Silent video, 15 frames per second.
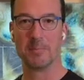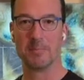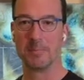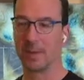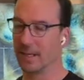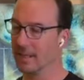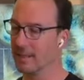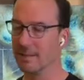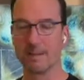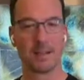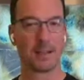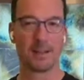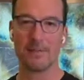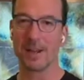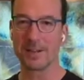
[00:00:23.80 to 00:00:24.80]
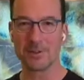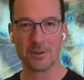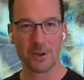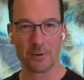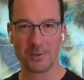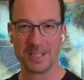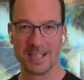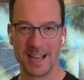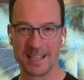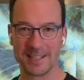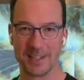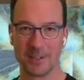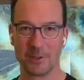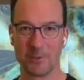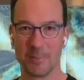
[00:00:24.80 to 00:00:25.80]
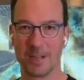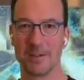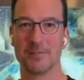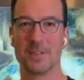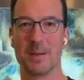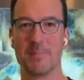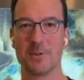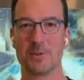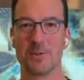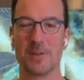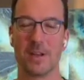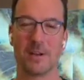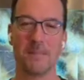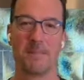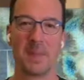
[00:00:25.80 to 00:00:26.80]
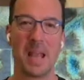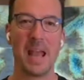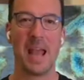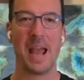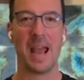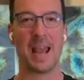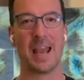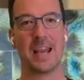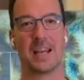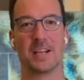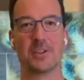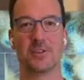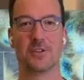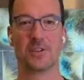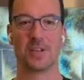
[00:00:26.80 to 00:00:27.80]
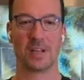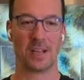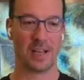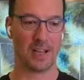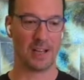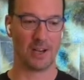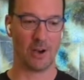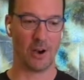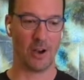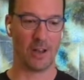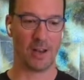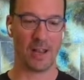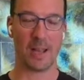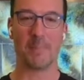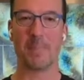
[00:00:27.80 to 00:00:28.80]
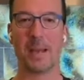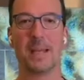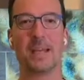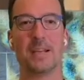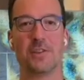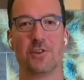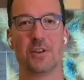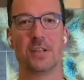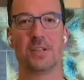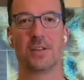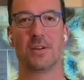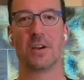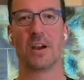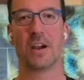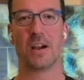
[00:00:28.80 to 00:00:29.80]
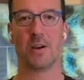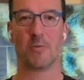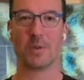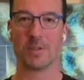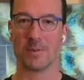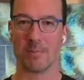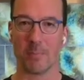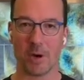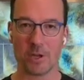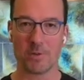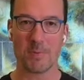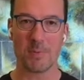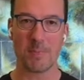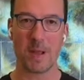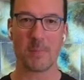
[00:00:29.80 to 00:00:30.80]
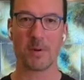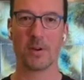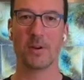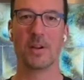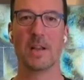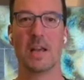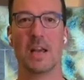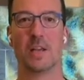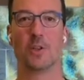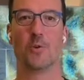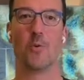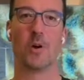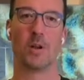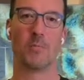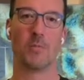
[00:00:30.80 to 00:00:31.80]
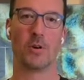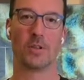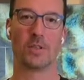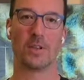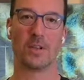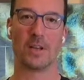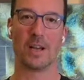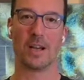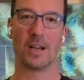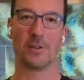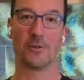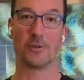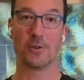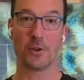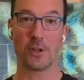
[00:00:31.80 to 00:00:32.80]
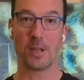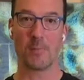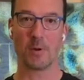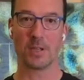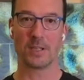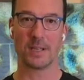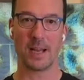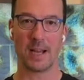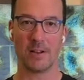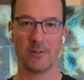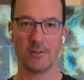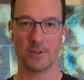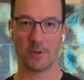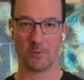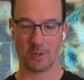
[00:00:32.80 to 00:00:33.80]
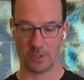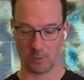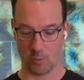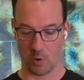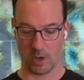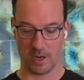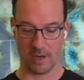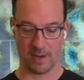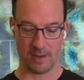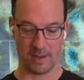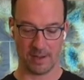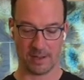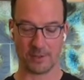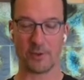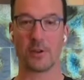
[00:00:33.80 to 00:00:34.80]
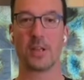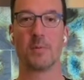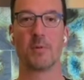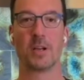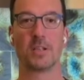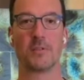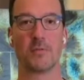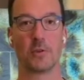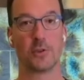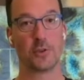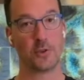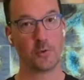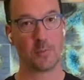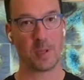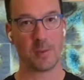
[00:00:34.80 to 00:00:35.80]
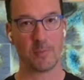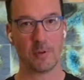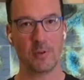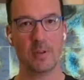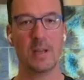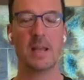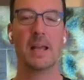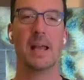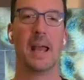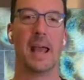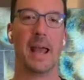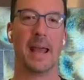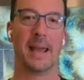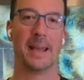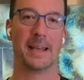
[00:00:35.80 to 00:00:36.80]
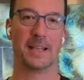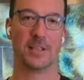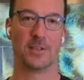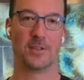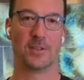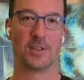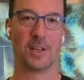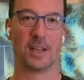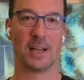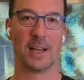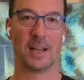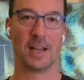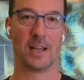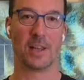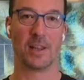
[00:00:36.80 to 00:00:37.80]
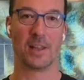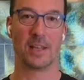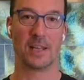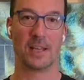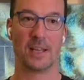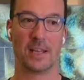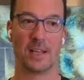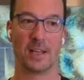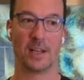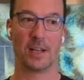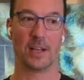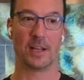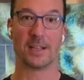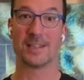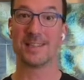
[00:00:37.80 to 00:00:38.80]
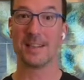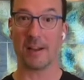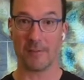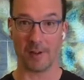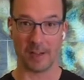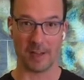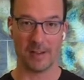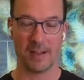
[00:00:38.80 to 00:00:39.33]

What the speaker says: because the convection always adds a little bit of temperature there. And on a baking sheet with some parchment paper, you want to put your turkey breast down. So it's one turkey breast for two people. And the stuffing.